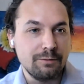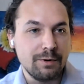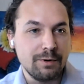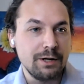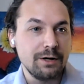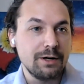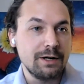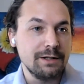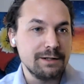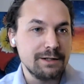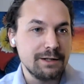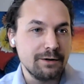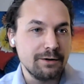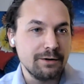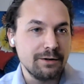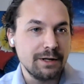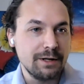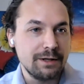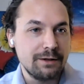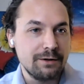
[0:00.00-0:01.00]
when you
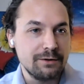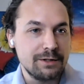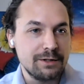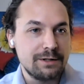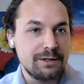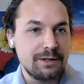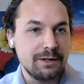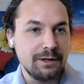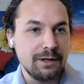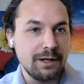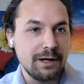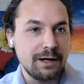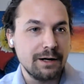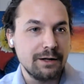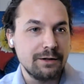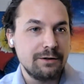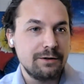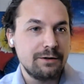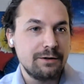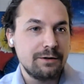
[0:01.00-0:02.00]
consider that there's still like a